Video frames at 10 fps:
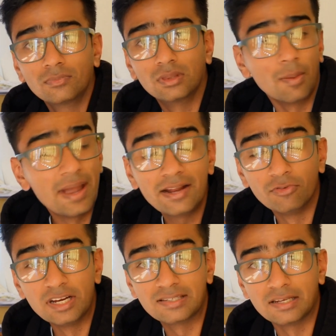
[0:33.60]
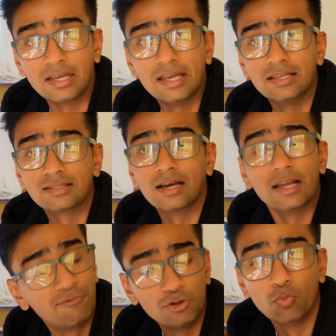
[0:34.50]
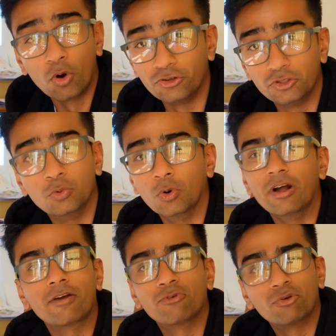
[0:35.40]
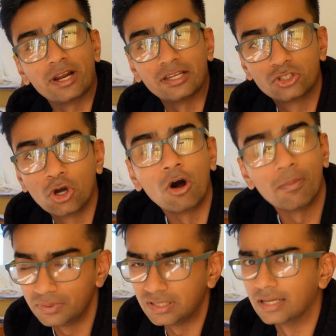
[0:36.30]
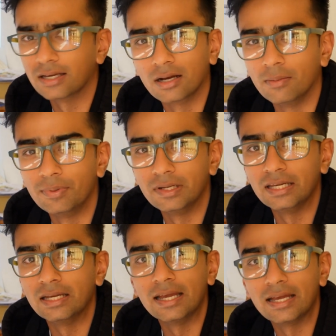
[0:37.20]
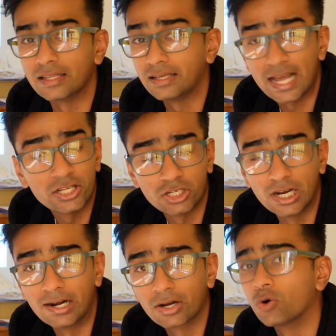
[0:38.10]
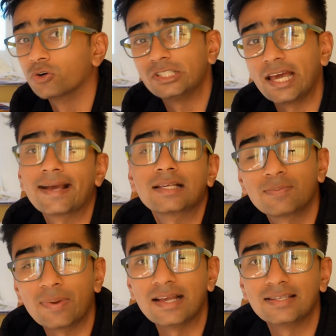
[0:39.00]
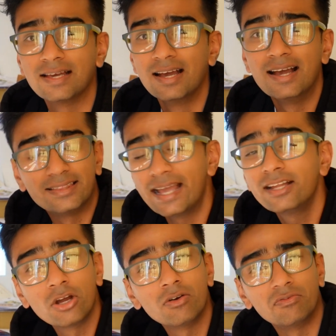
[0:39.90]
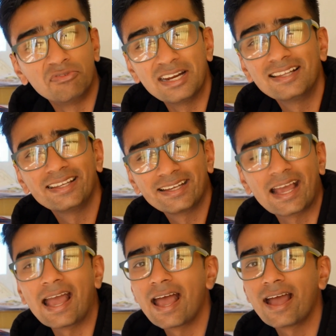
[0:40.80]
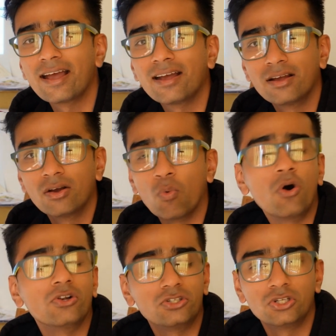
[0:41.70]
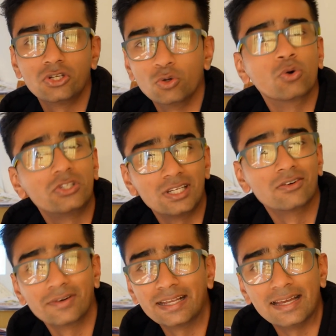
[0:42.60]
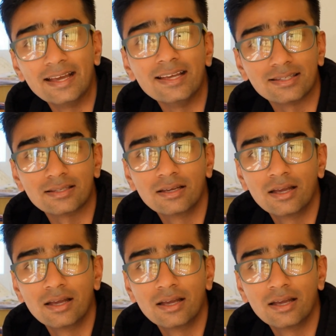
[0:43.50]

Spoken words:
the main reason is that if you want to work for a top tier company in the engineering or tech space, they don't really care what your degree is,